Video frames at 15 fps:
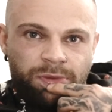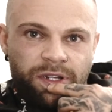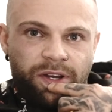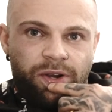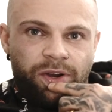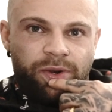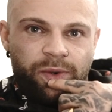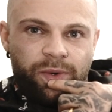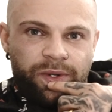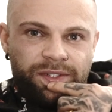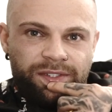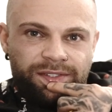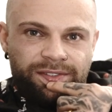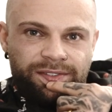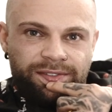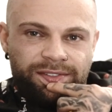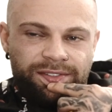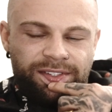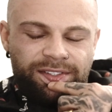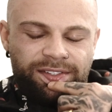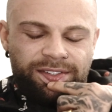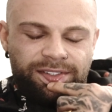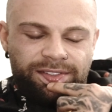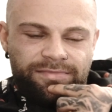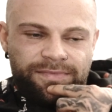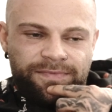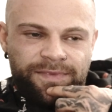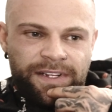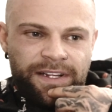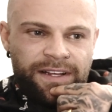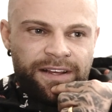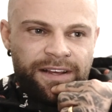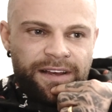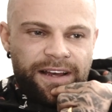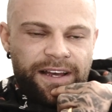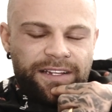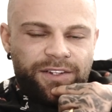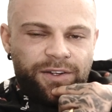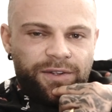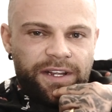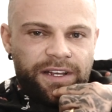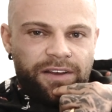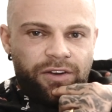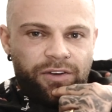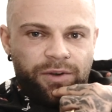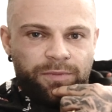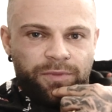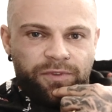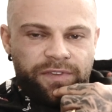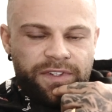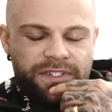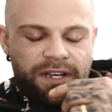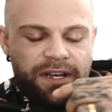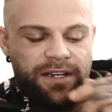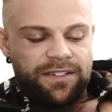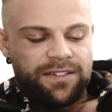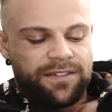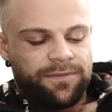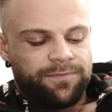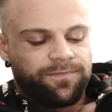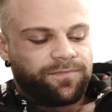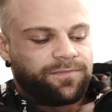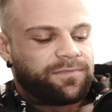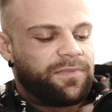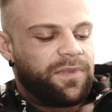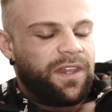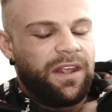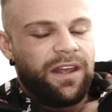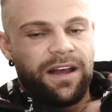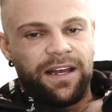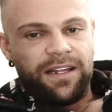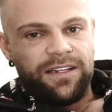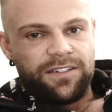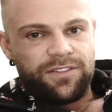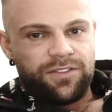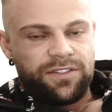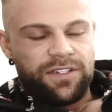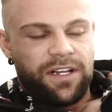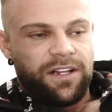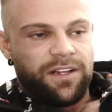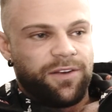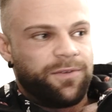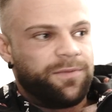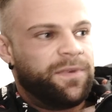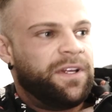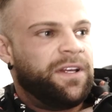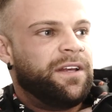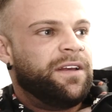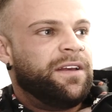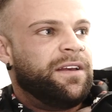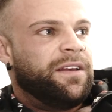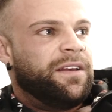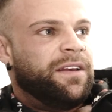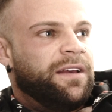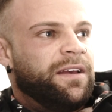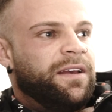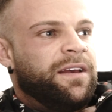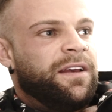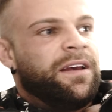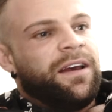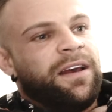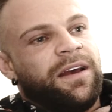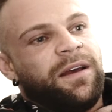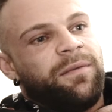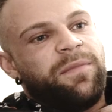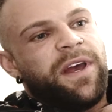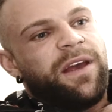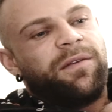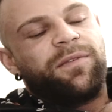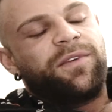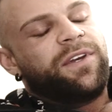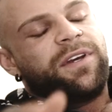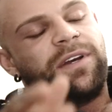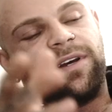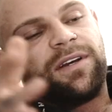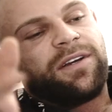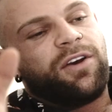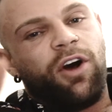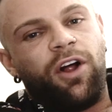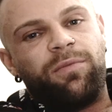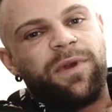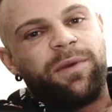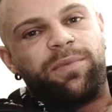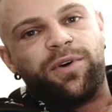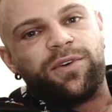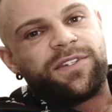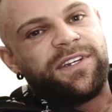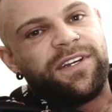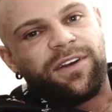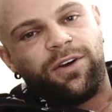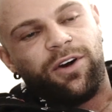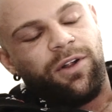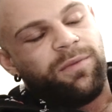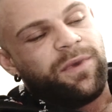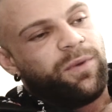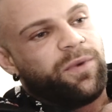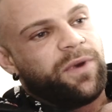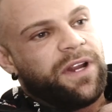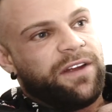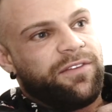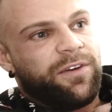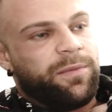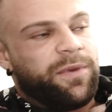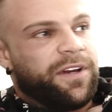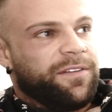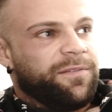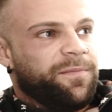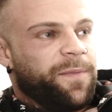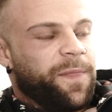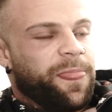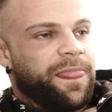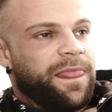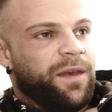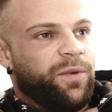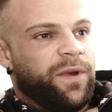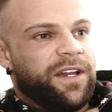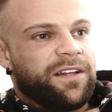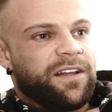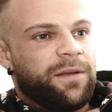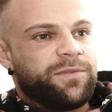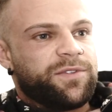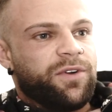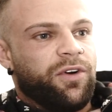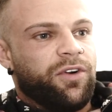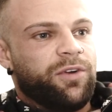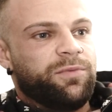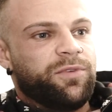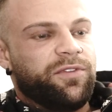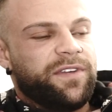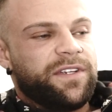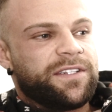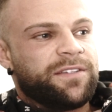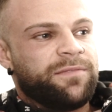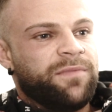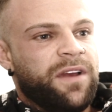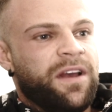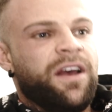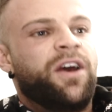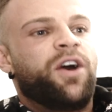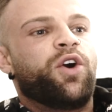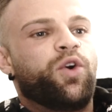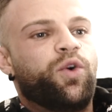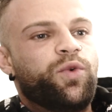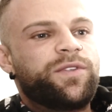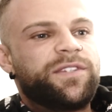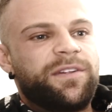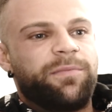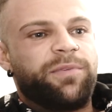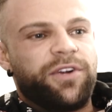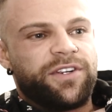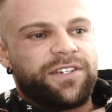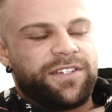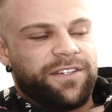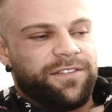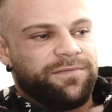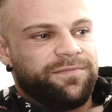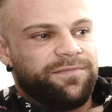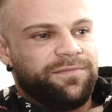A horror one? Oh, I don't like horror movies, guys. I need to tell you. May, call me pussy, call me whatever, but when it comes to horror movies, who's the person